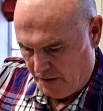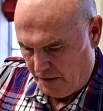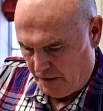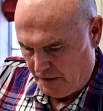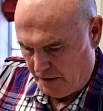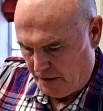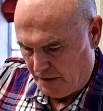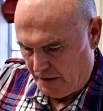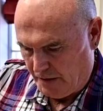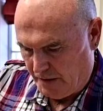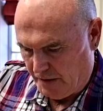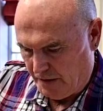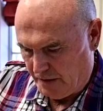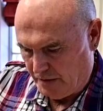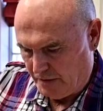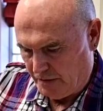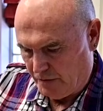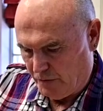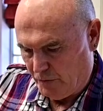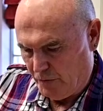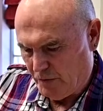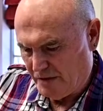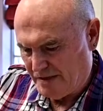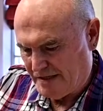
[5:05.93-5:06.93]
And
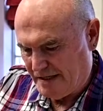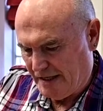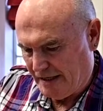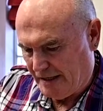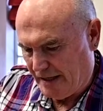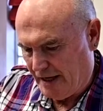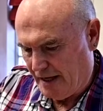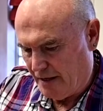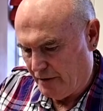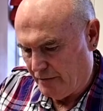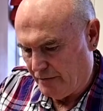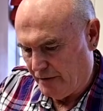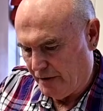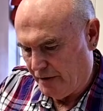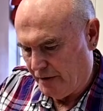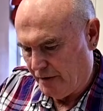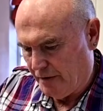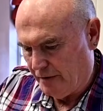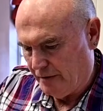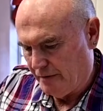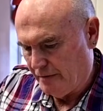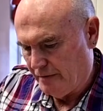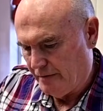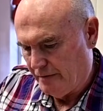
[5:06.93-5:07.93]
we want to take out
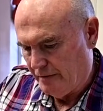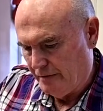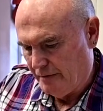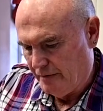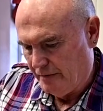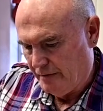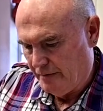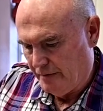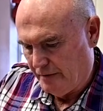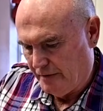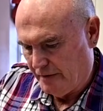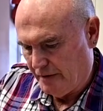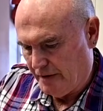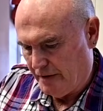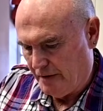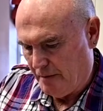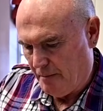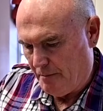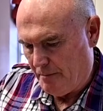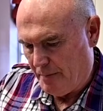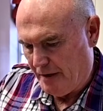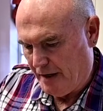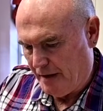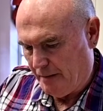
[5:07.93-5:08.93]
the kind
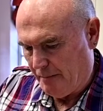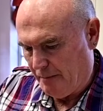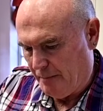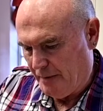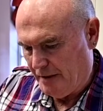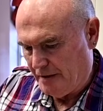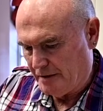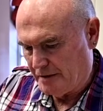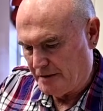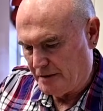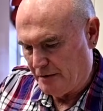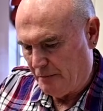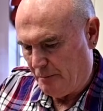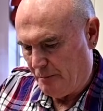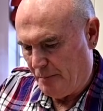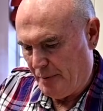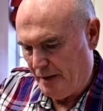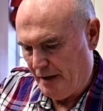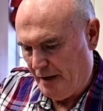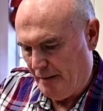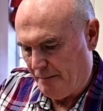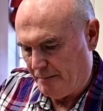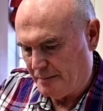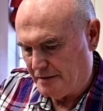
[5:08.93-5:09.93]
of big bits of
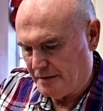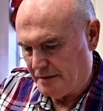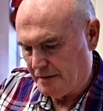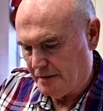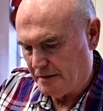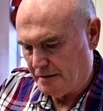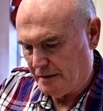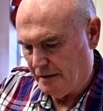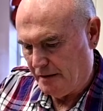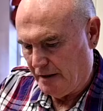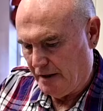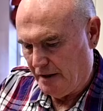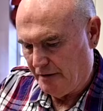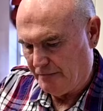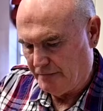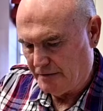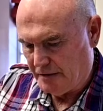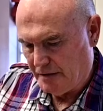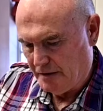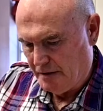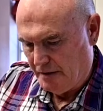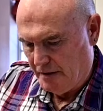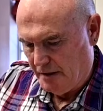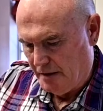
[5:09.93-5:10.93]
pips that are left,
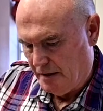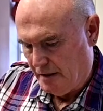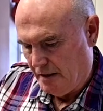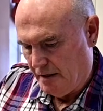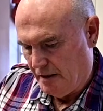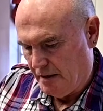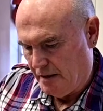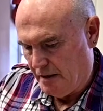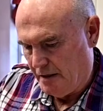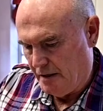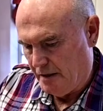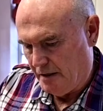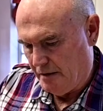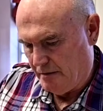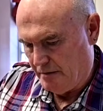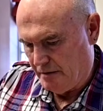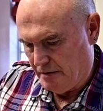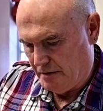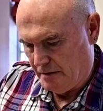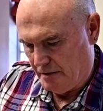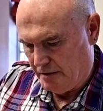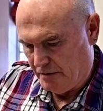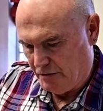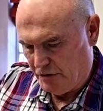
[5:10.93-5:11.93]

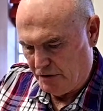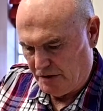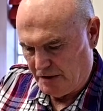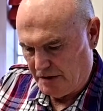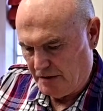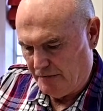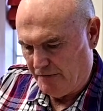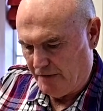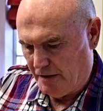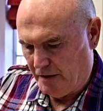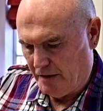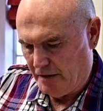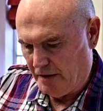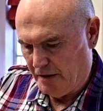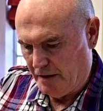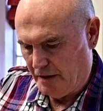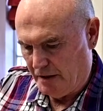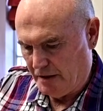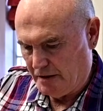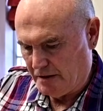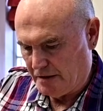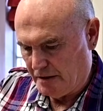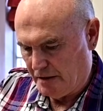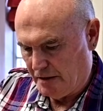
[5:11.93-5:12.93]
and just a bit
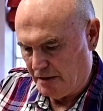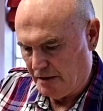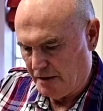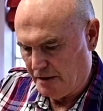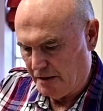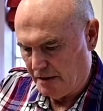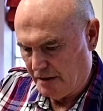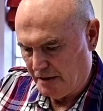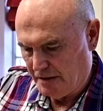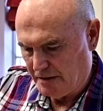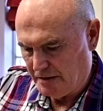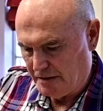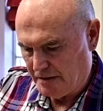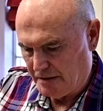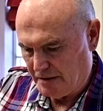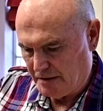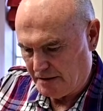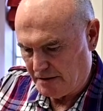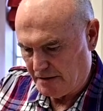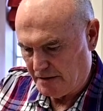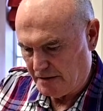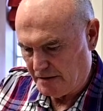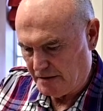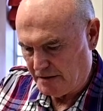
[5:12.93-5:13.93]
nicer
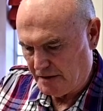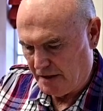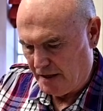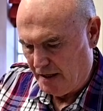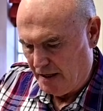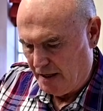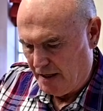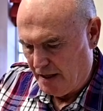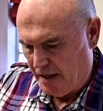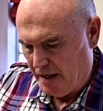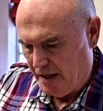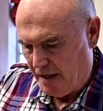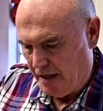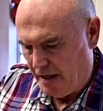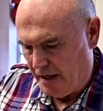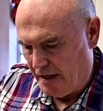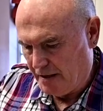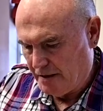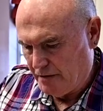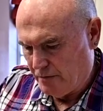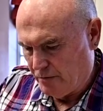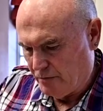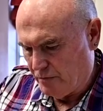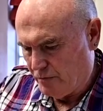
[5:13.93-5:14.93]
consistency. I
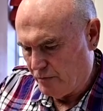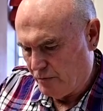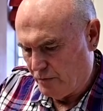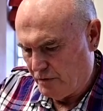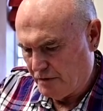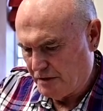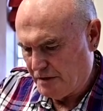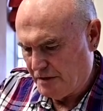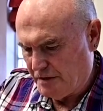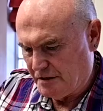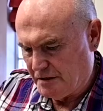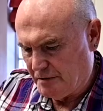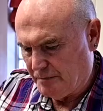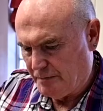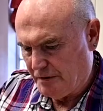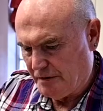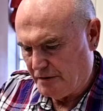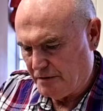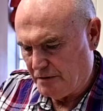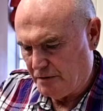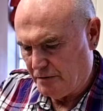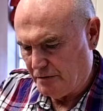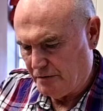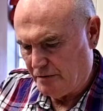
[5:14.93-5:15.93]
don't want it to be
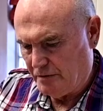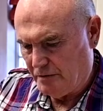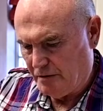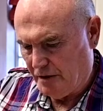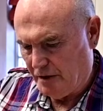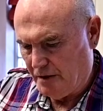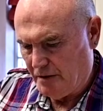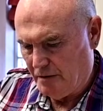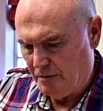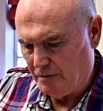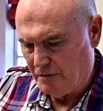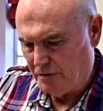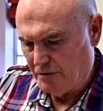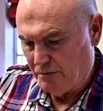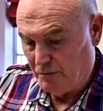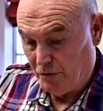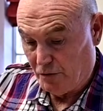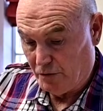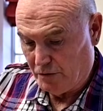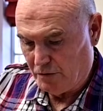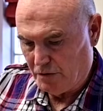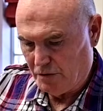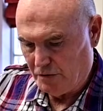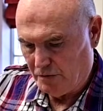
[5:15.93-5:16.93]
too thin
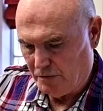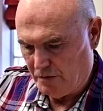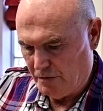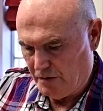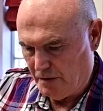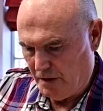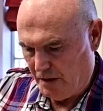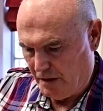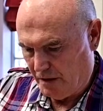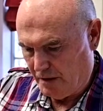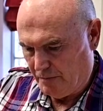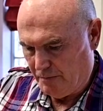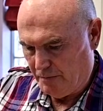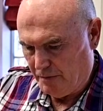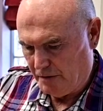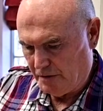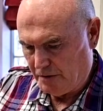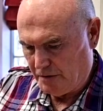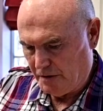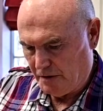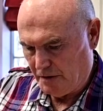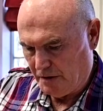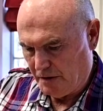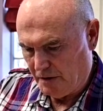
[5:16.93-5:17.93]
or too thick,
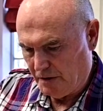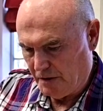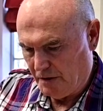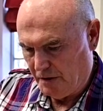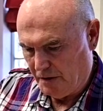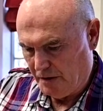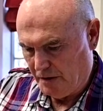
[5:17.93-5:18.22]
but I